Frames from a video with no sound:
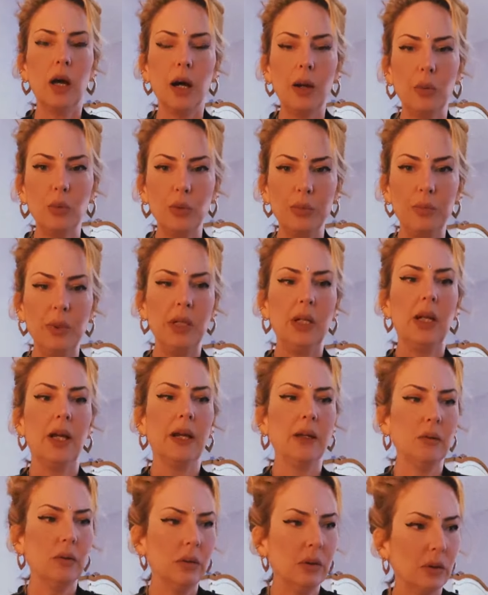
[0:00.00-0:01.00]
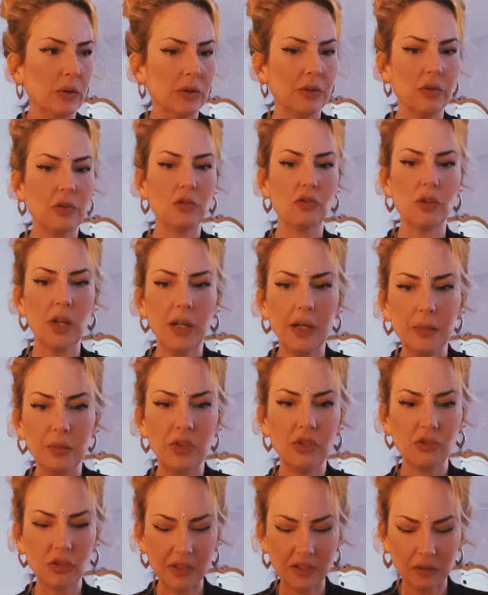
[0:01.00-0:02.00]
I would be like, oh, it
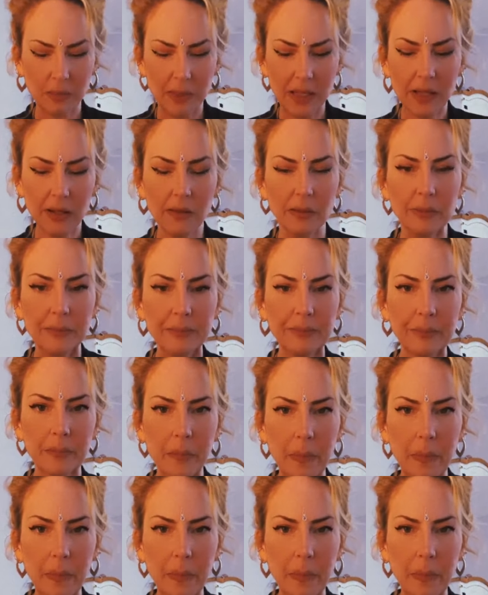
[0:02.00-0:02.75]
would stress me out.